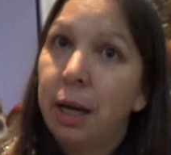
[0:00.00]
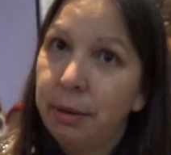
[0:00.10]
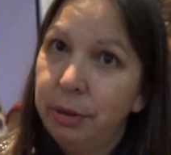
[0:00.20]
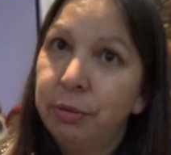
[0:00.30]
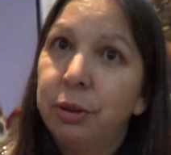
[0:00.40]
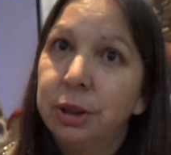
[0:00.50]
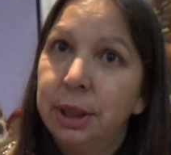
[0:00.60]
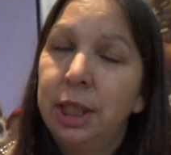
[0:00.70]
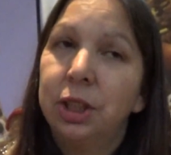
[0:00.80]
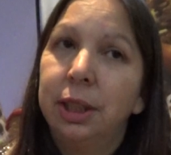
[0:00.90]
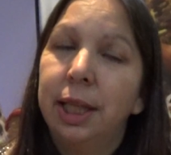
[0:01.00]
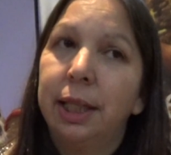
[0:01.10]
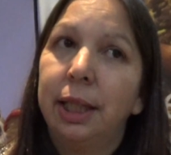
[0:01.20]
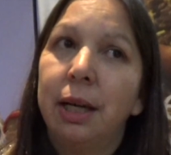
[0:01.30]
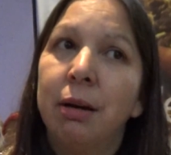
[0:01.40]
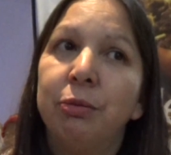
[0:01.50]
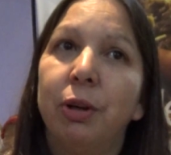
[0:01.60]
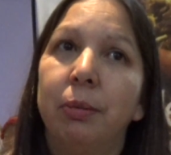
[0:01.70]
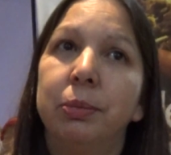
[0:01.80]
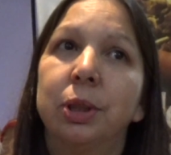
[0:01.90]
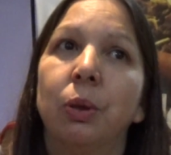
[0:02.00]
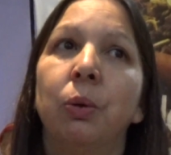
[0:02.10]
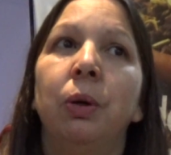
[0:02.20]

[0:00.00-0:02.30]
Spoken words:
of the First Nation that they come from. So